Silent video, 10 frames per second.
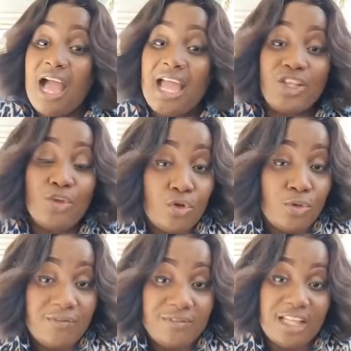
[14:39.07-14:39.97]
I
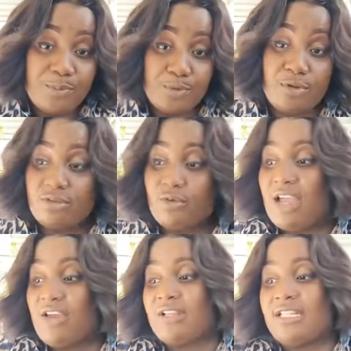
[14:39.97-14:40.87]
don't know if that person
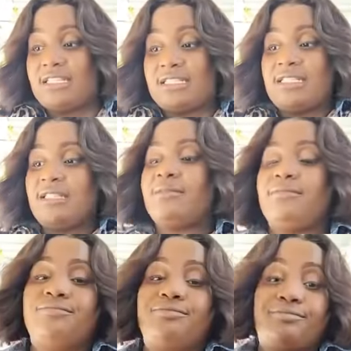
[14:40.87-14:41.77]
gonna release
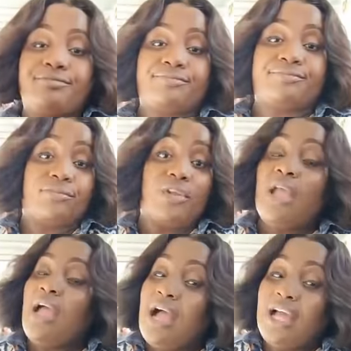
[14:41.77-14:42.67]

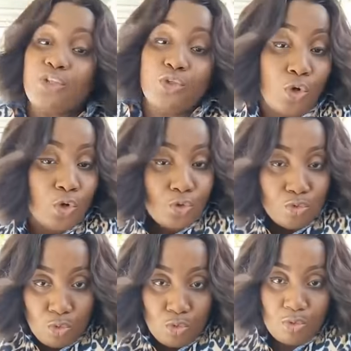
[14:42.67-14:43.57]
it. I don't
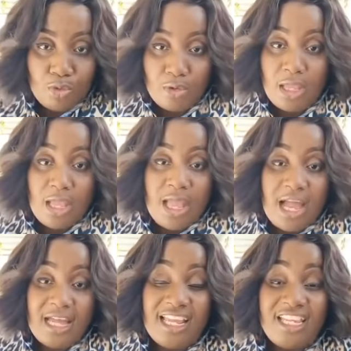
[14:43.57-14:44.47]
know.
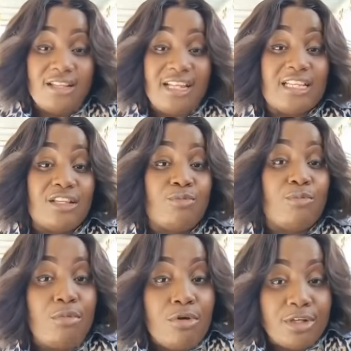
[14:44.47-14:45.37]
And I hear that it's
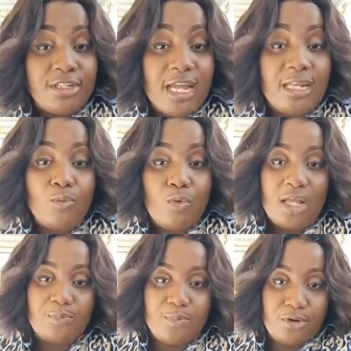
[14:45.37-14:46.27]
more than
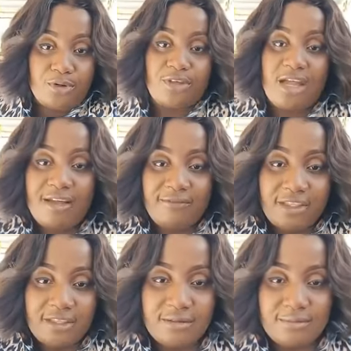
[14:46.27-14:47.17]
one person
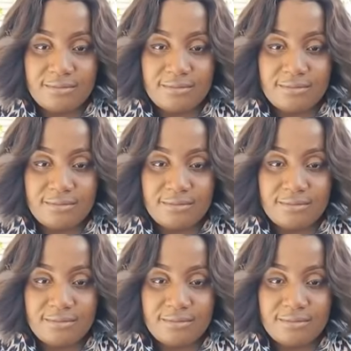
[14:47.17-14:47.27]
have it.